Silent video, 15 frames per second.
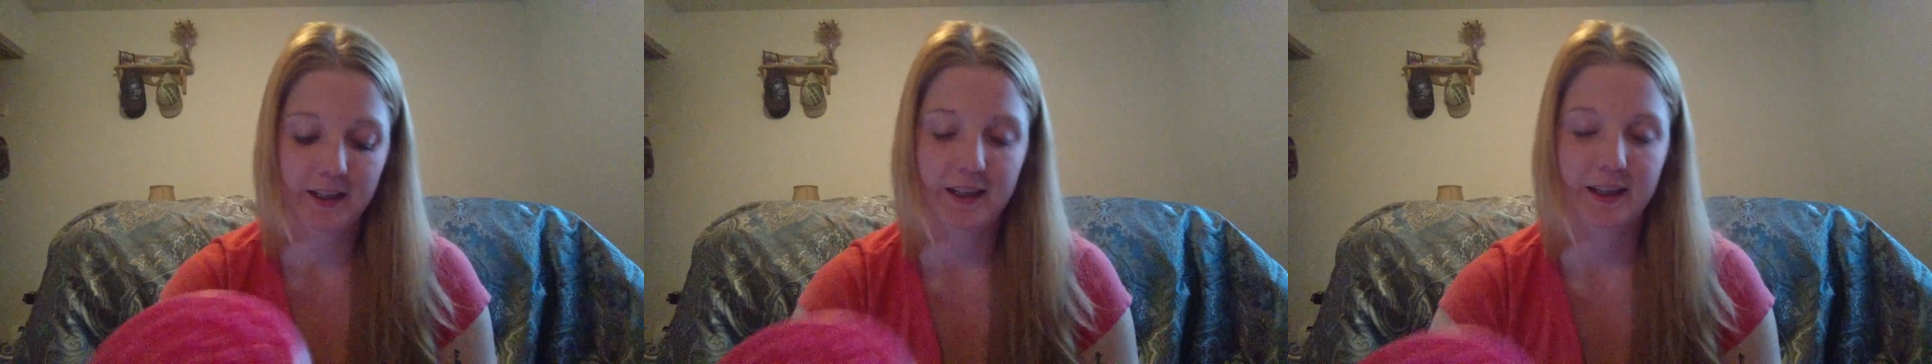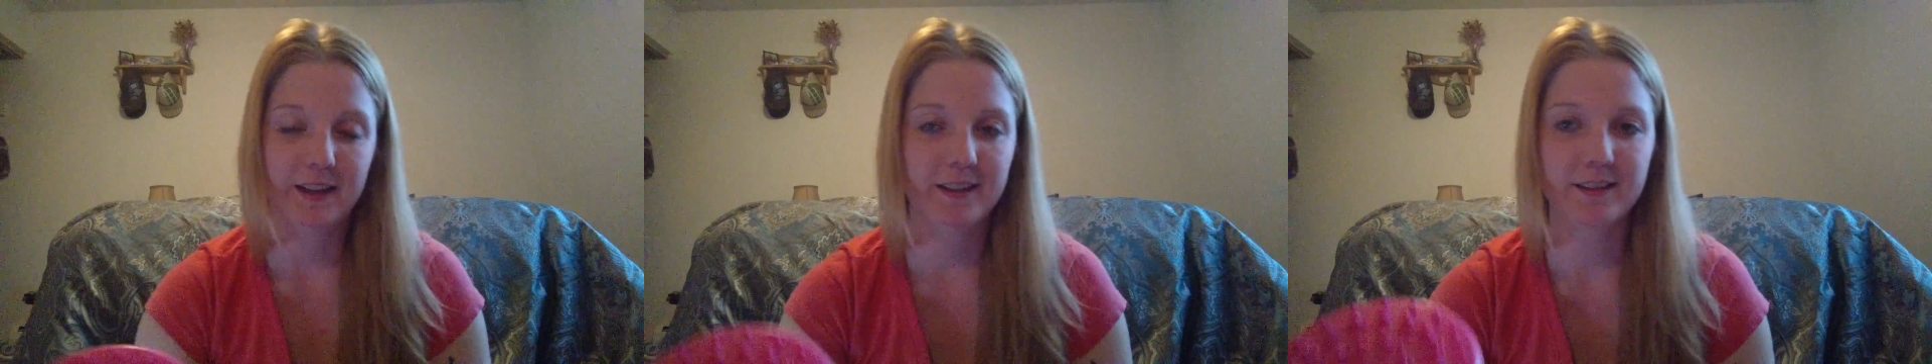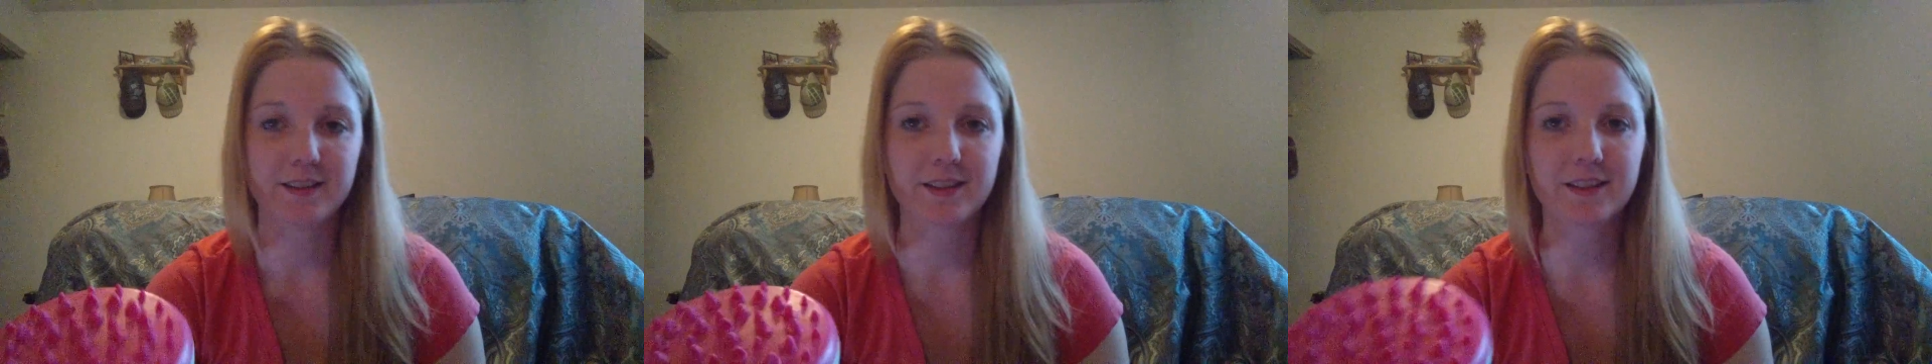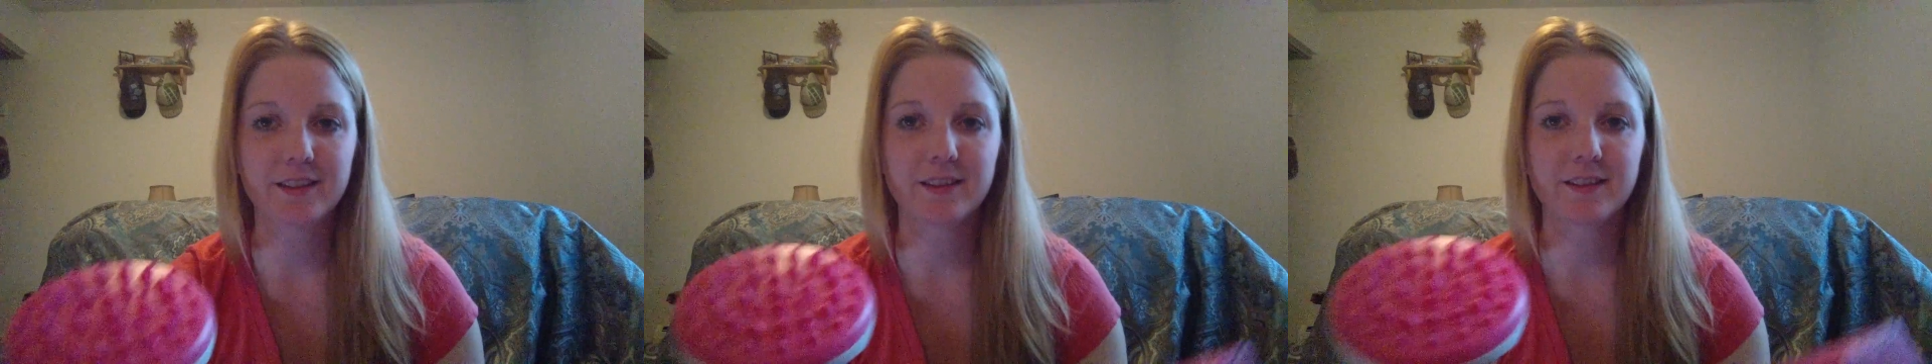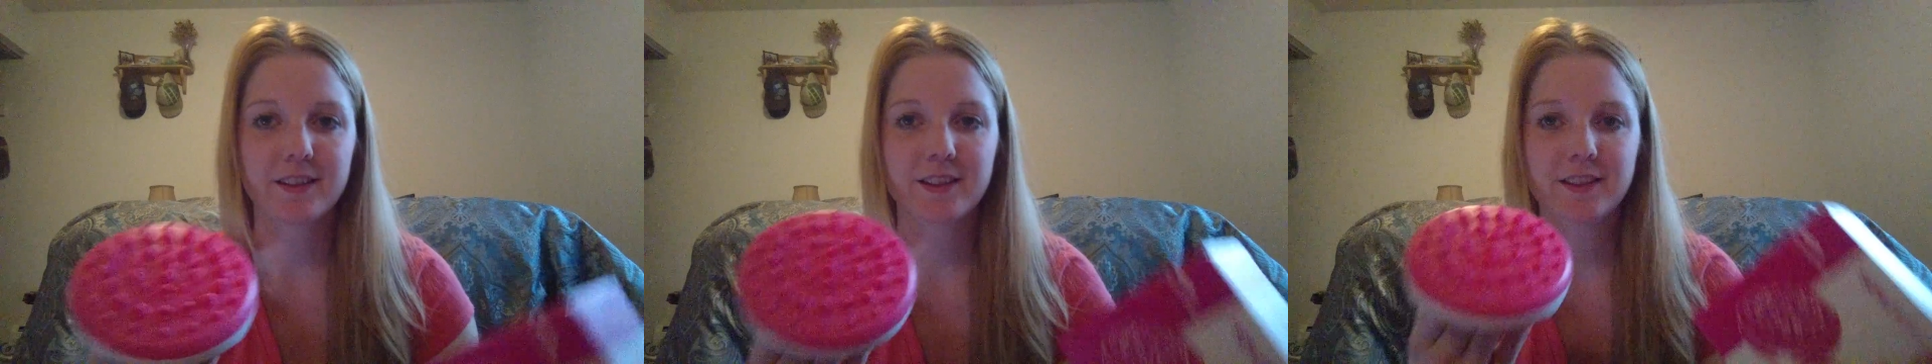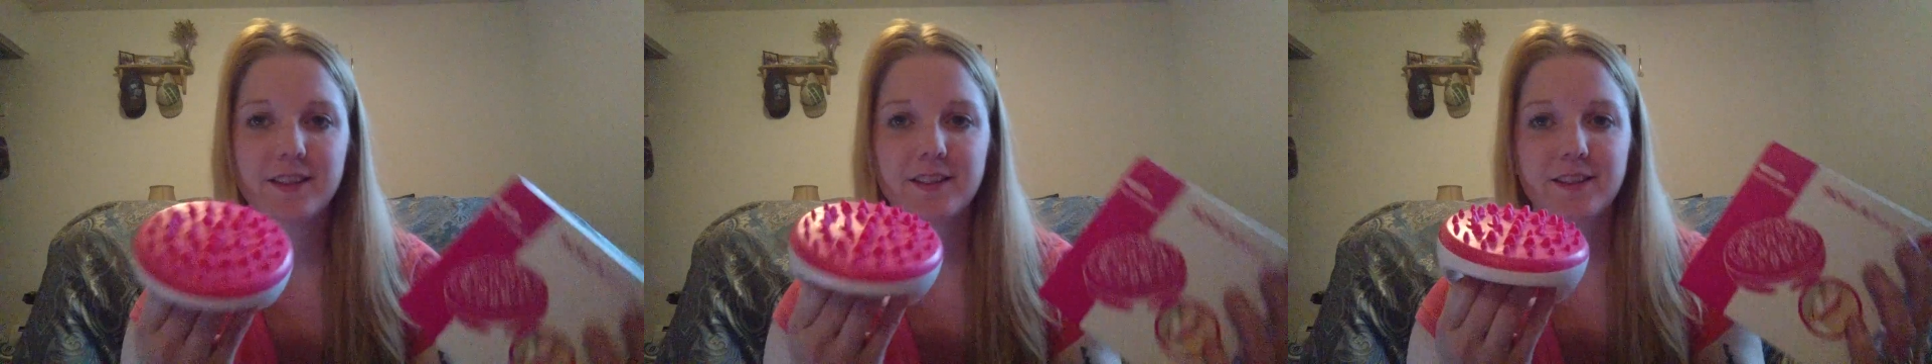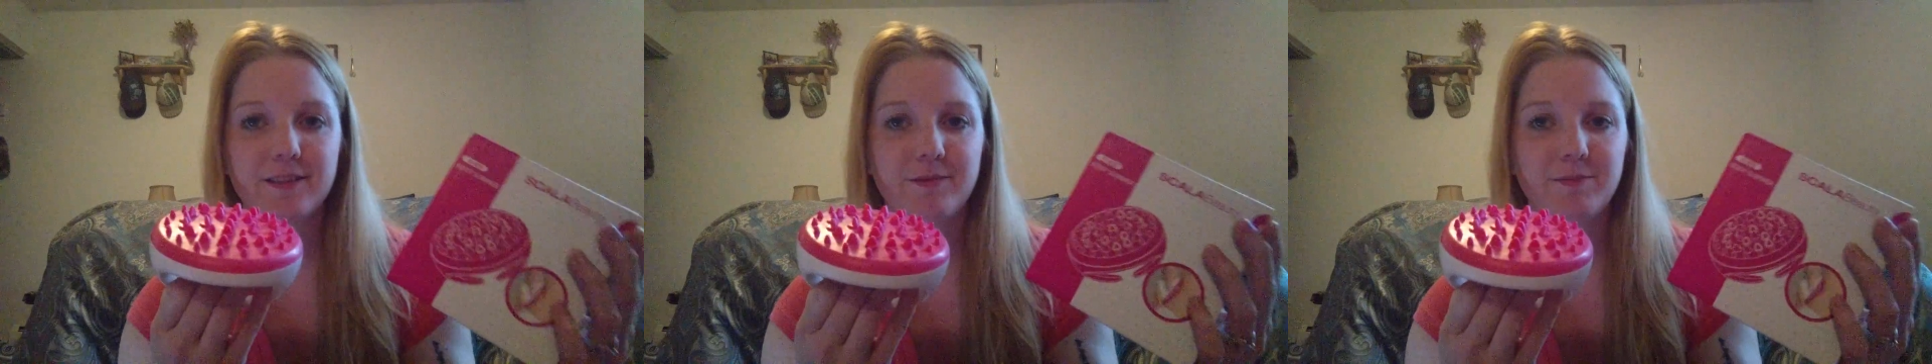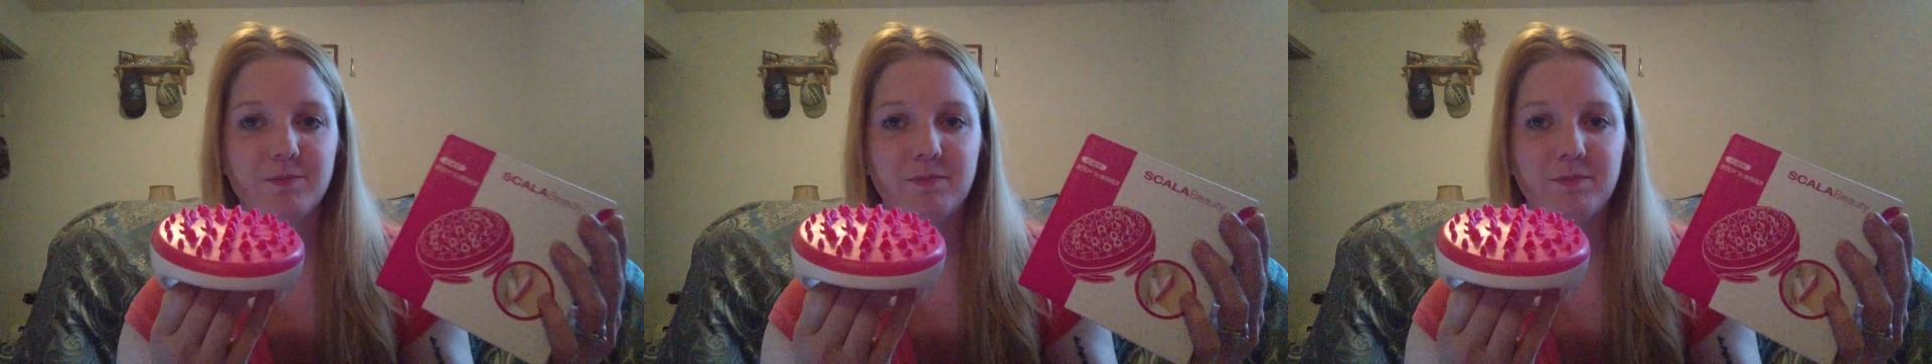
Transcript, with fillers: and this